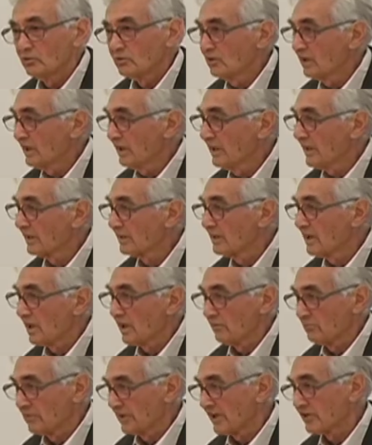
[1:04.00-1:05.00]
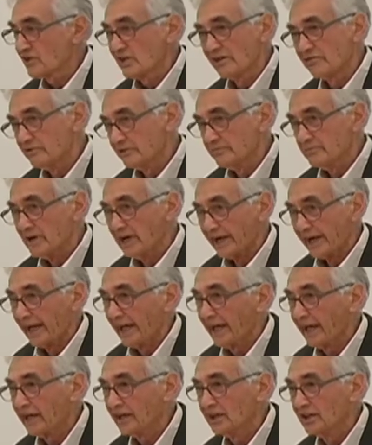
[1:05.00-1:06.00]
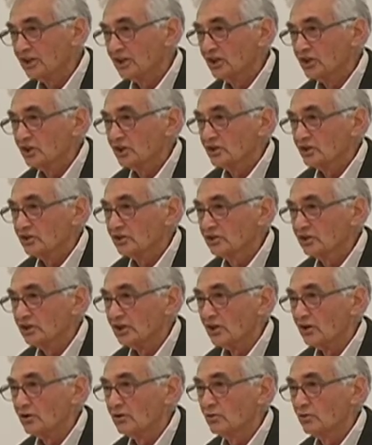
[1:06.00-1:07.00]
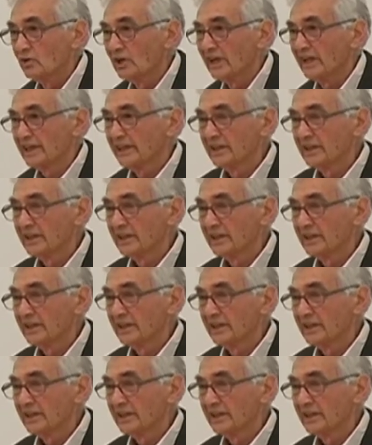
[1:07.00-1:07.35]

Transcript: Why not God bless everybody? You know, why?